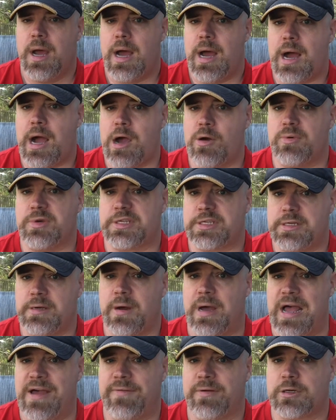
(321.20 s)
I was still
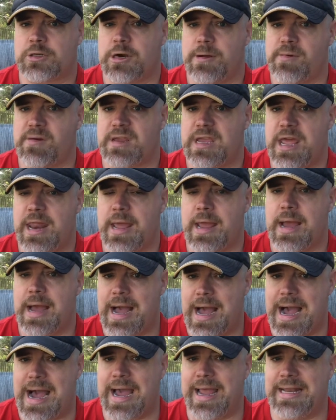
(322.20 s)
having trouble getting
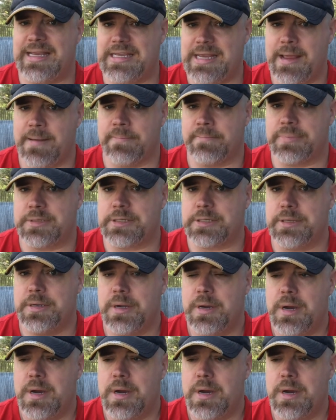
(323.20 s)
high temps.